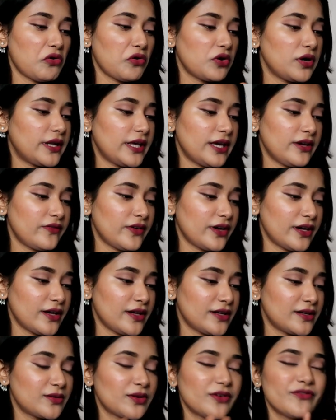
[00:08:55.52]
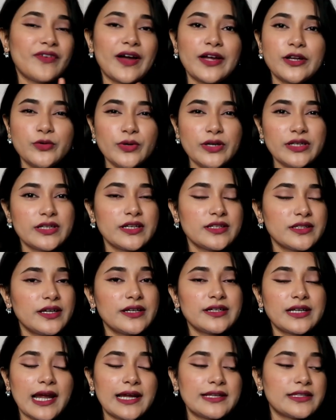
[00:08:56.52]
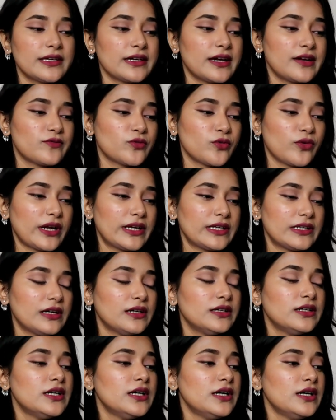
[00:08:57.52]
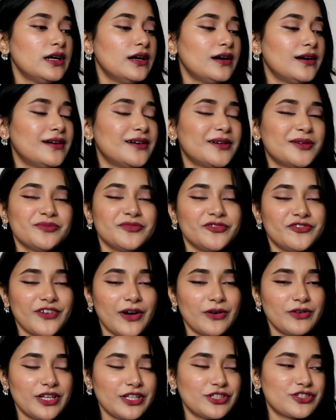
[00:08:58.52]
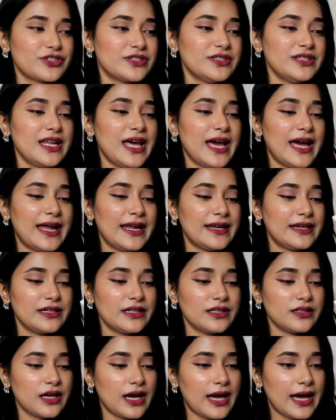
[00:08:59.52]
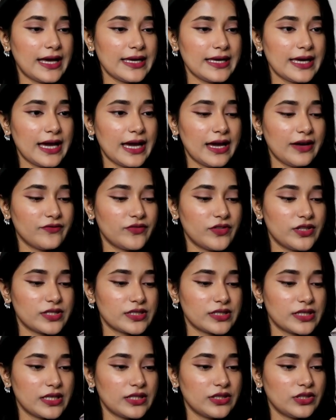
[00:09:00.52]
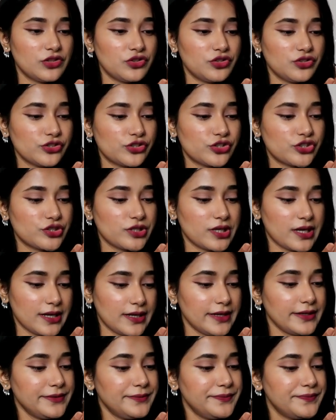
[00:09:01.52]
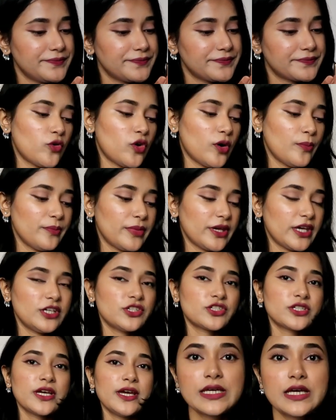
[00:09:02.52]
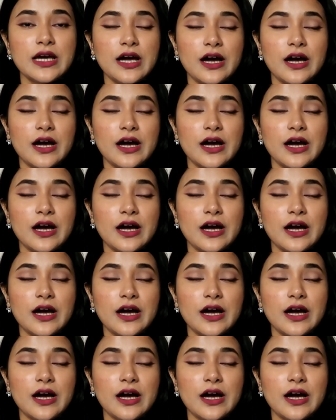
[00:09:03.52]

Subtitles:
All Day Wear. Why do I read the entire thing? I have no idea. Foundation. And I have this in the shade Warm Beige.